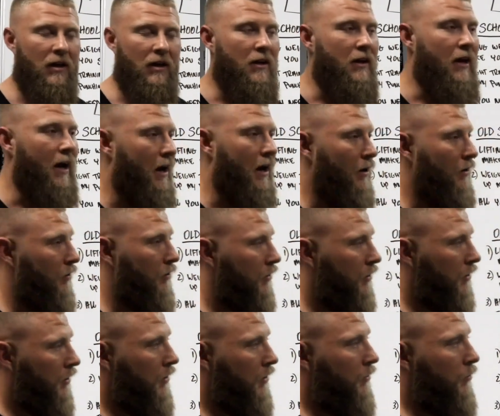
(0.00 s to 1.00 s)
Now,
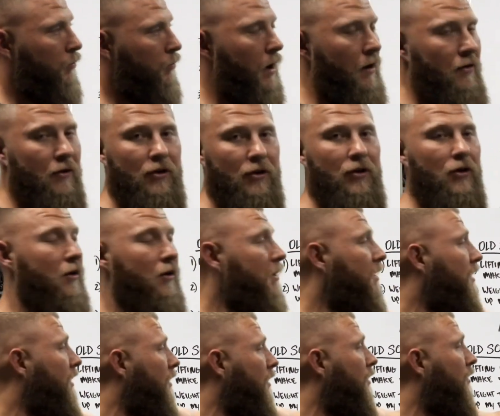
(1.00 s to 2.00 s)
whether you're
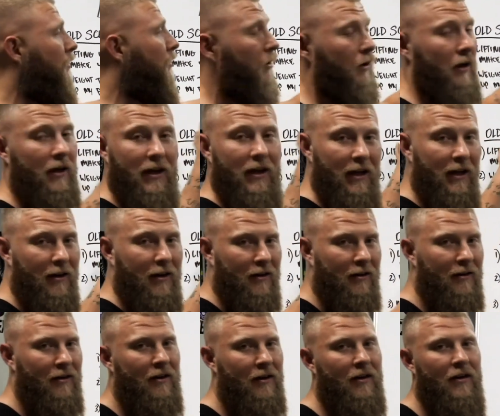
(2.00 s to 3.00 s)
here or
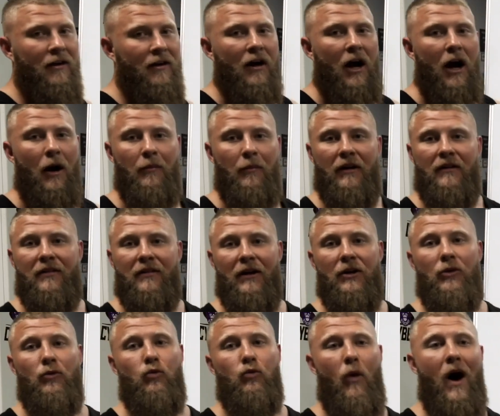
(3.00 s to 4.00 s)
here, I'm going to tell
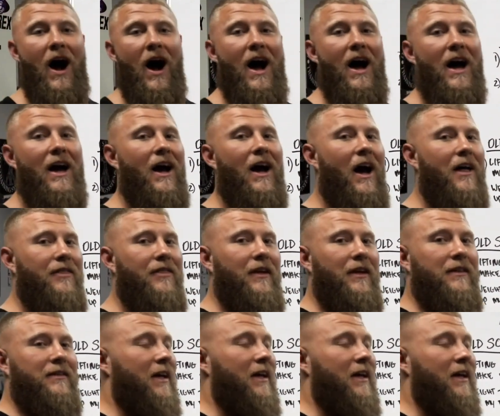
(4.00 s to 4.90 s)
you why I think